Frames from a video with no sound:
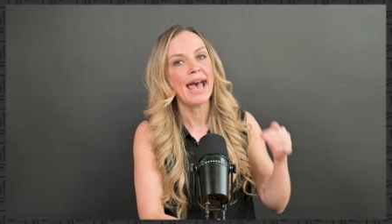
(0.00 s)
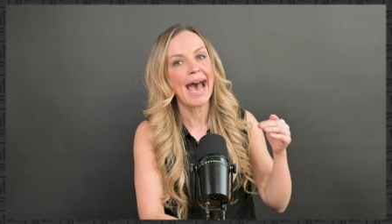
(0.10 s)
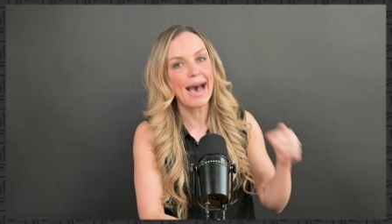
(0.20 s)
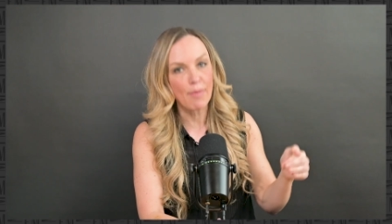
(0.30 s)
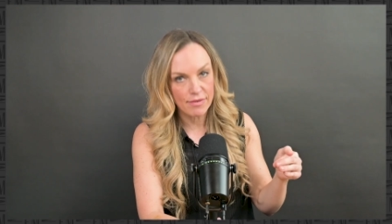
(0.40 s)

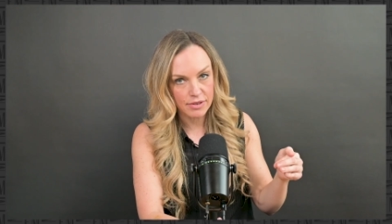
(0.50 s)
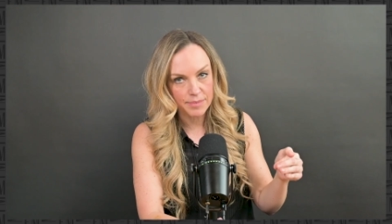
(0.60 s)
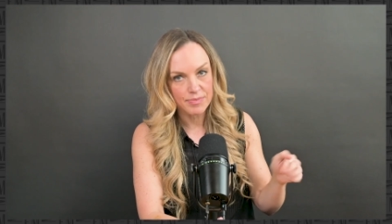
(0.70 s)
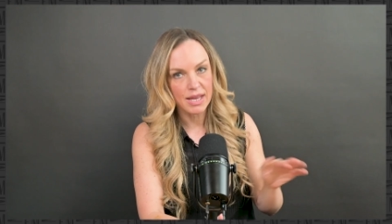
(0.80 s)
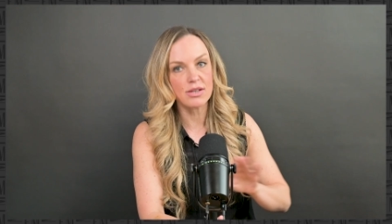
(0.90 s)
However,
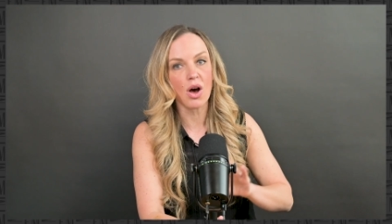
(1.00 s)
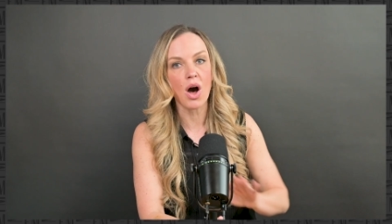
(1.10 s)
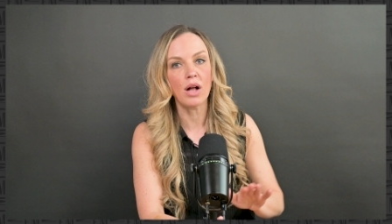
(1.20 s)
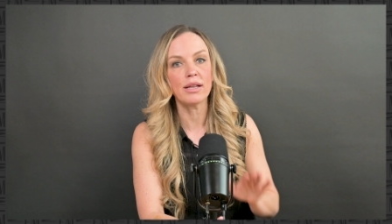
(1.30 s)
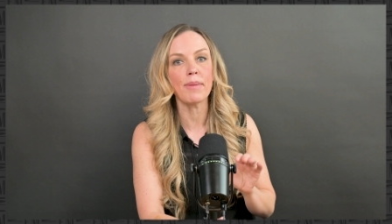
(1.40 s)
it's
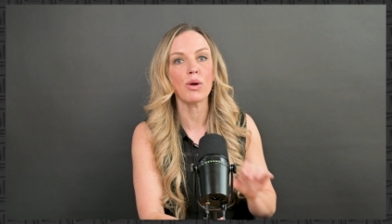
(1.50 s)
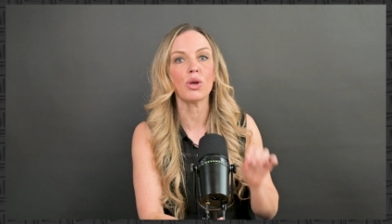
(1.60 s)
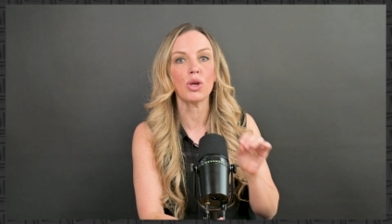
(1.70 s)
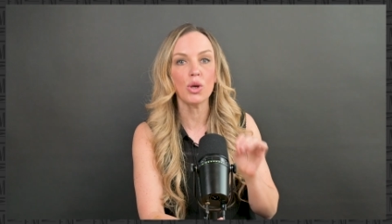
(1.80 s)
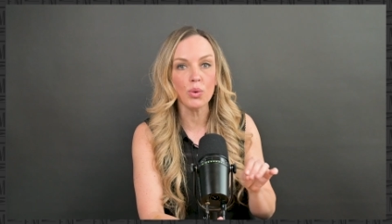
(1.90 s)
all about
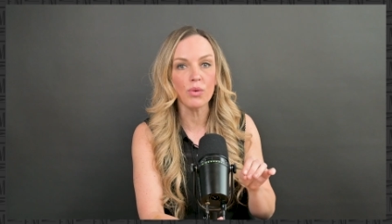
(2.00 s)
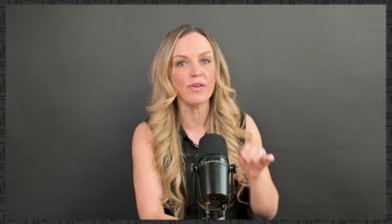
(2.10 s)
you